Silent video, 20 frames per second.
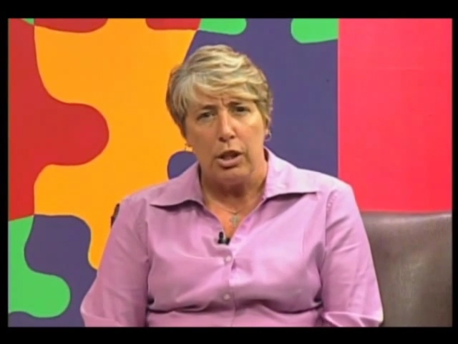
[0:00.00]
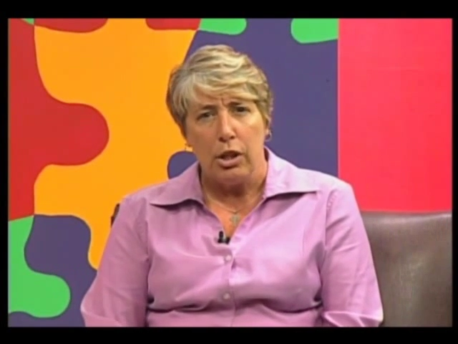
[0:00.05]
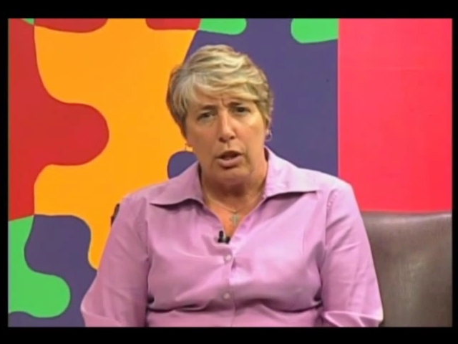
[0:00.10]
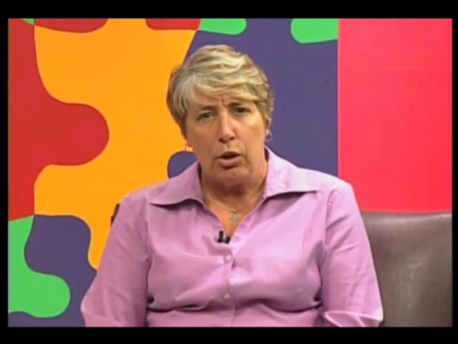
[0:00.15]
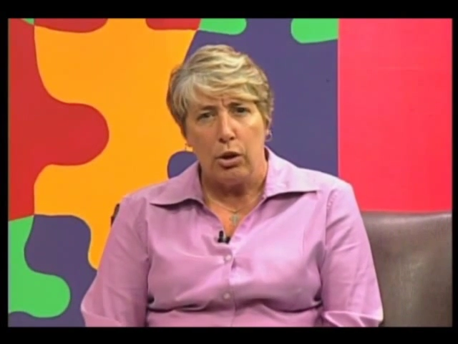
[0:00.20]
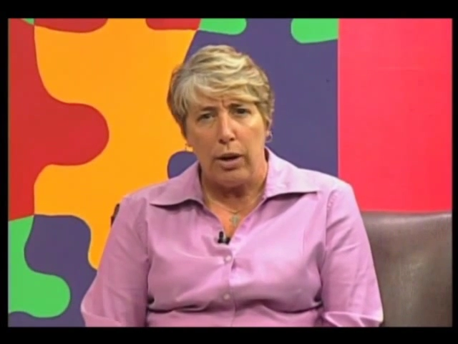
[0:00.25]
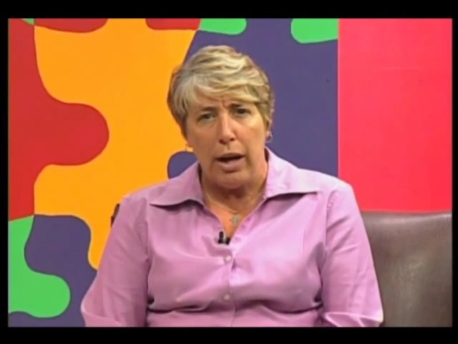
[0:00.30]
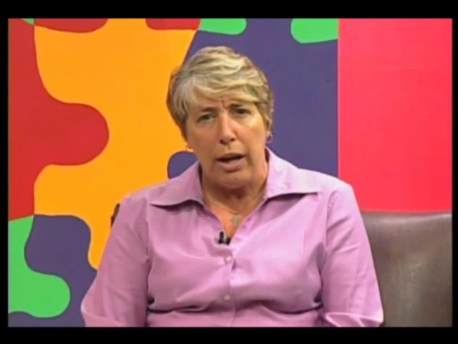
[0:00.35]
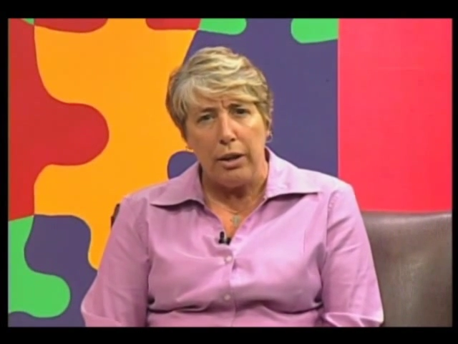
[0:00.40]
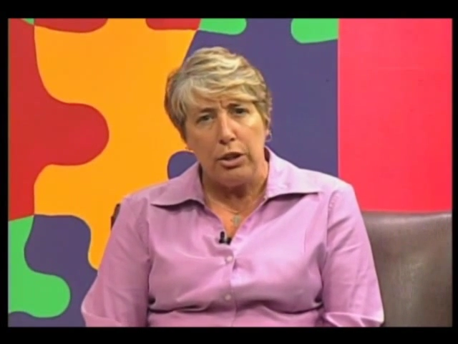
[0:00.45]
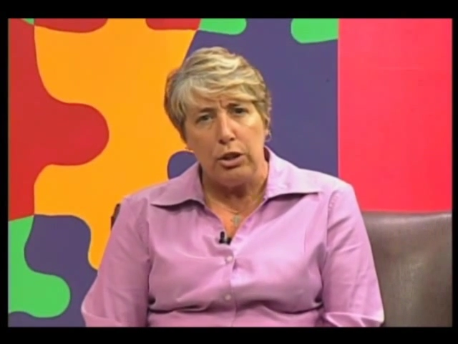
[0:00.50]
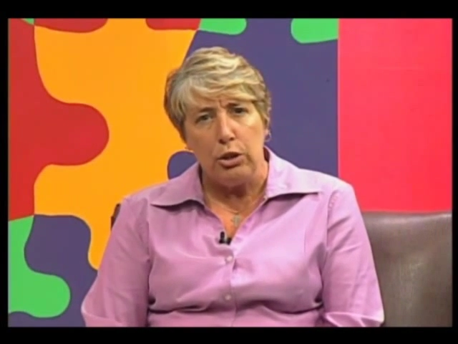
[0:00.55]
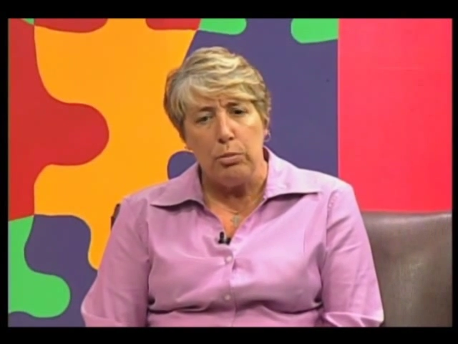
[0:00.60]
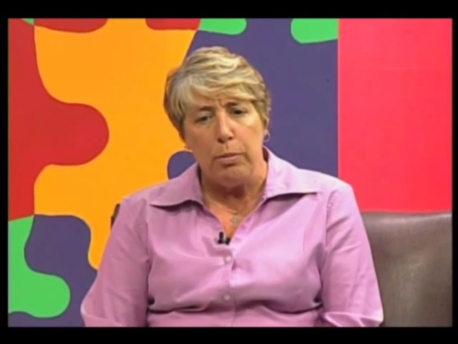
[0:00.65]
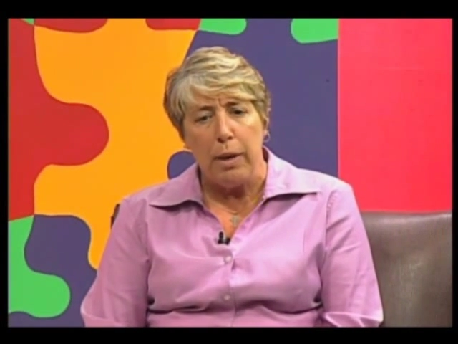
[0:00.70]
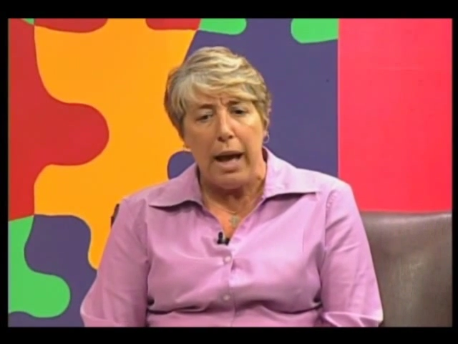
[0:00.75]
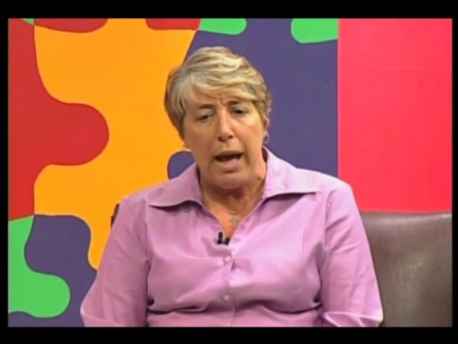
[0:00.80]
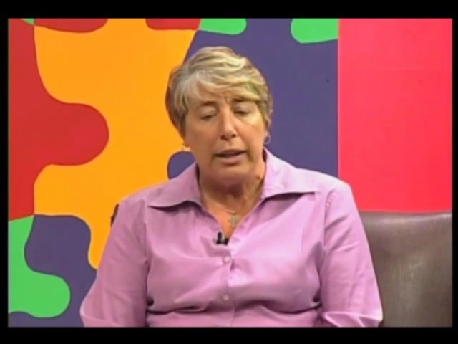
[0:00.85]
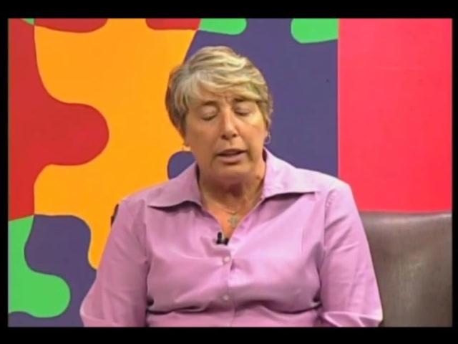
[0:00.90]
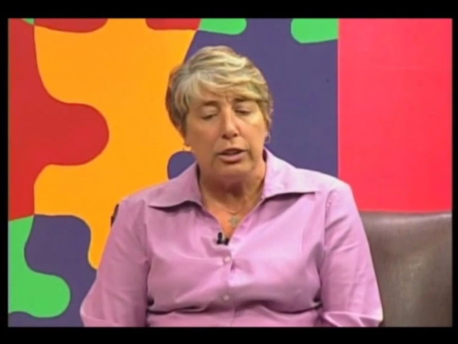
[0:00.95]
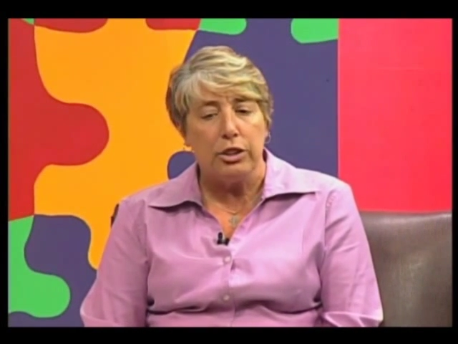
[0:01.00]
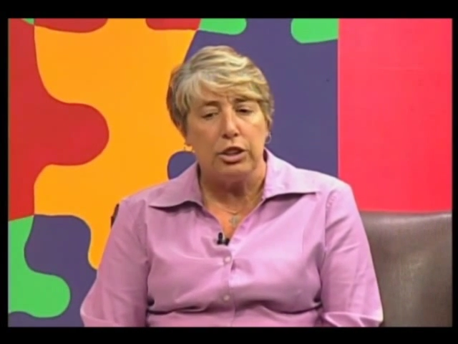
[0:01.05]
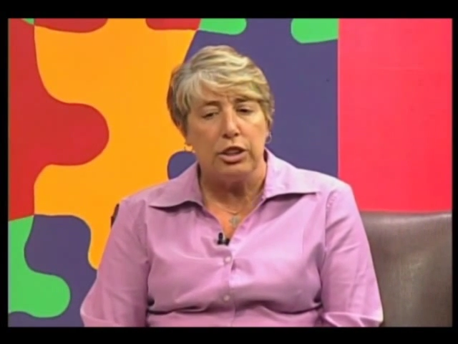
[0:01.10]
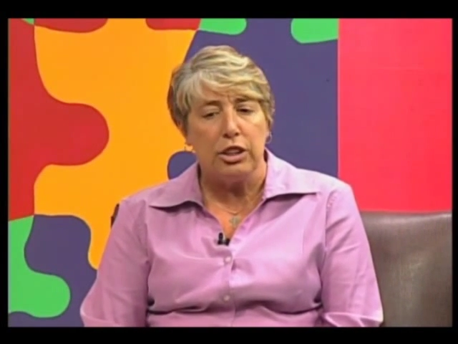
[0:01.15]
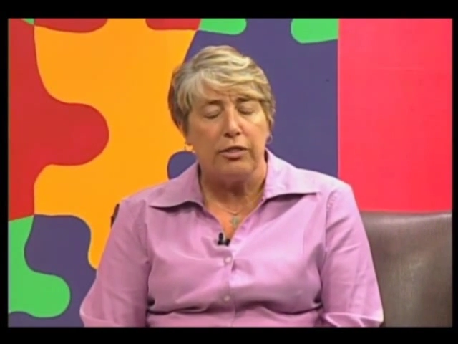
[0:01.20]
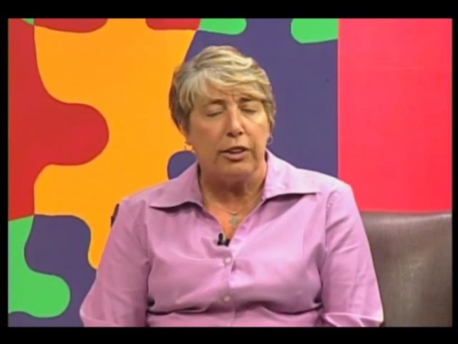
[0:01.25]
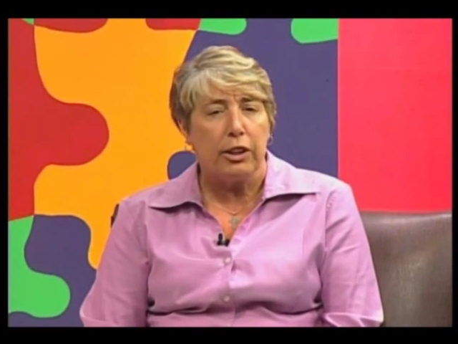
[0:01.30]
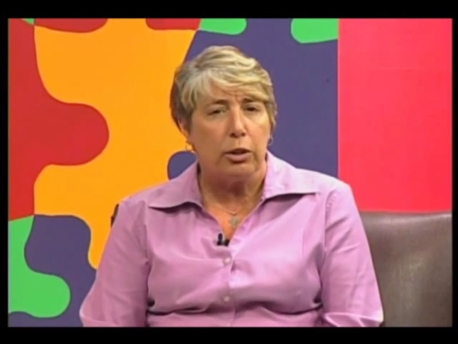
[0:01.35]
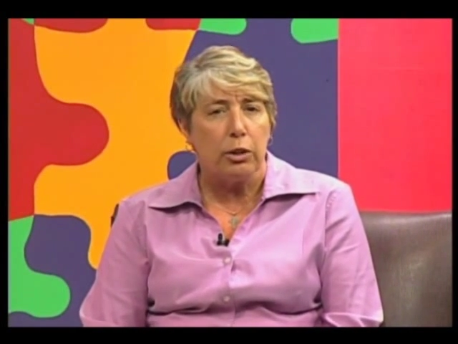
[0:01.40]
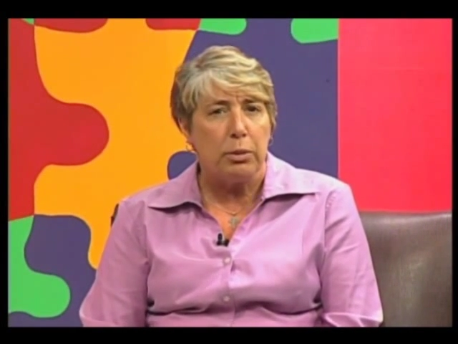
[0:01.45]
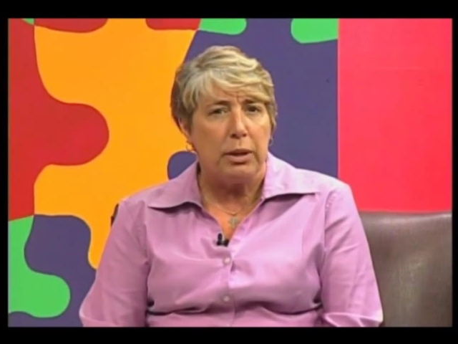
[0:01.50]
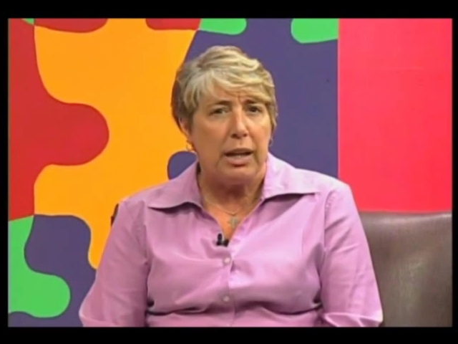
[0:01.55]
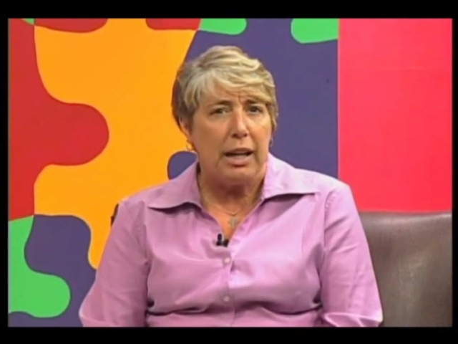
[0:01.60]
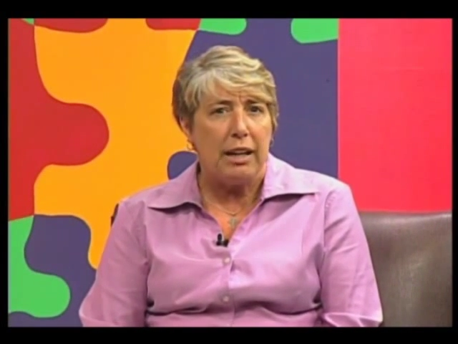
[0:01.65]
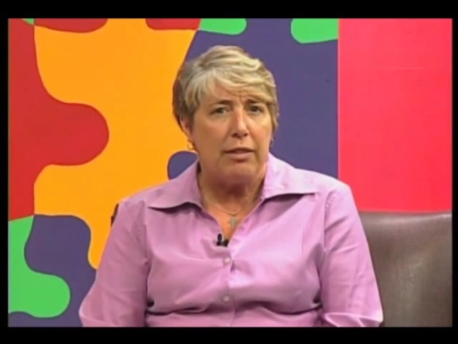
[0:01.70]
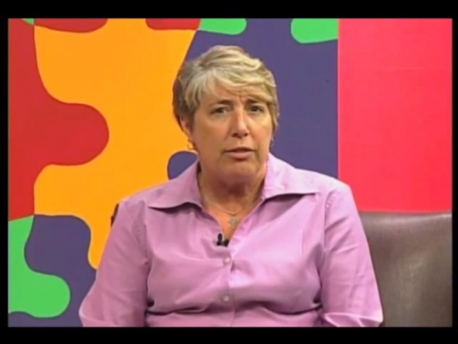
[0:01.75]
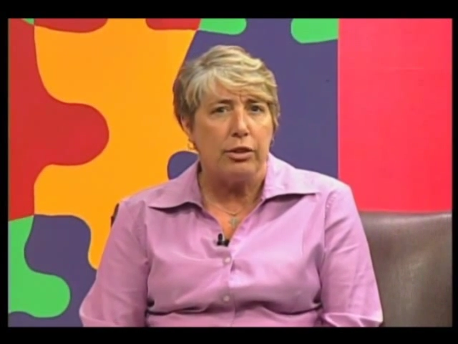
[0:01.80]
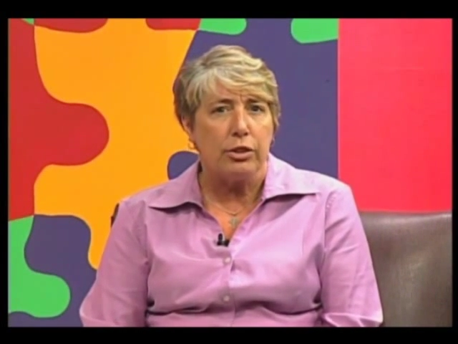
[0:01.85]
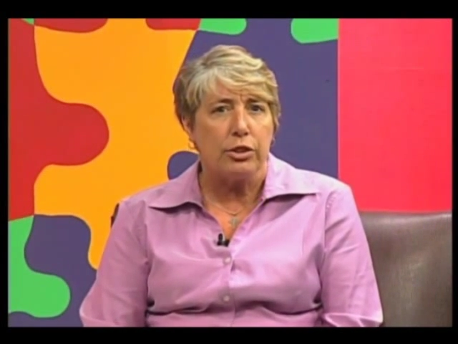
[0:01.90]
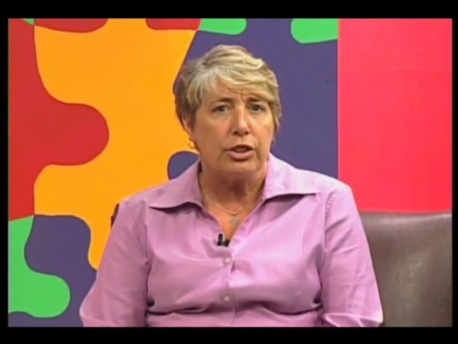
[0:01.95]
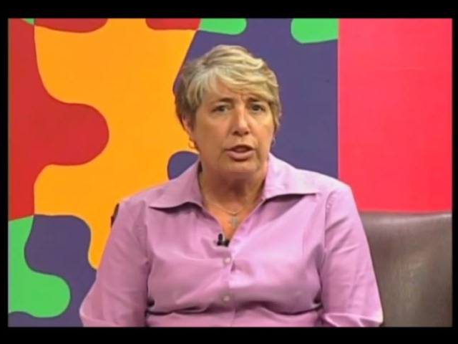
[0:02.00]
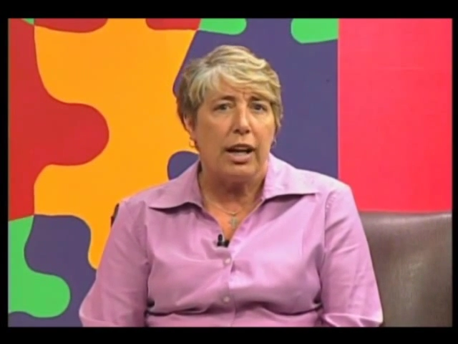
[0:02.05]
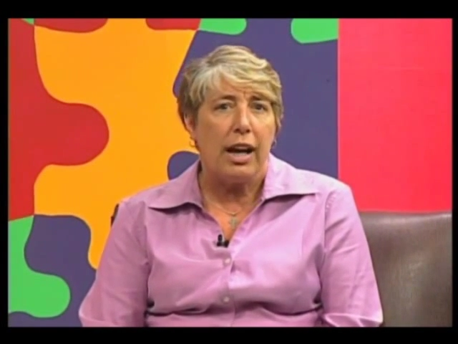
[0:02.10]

or how do you manage difficult behaviors?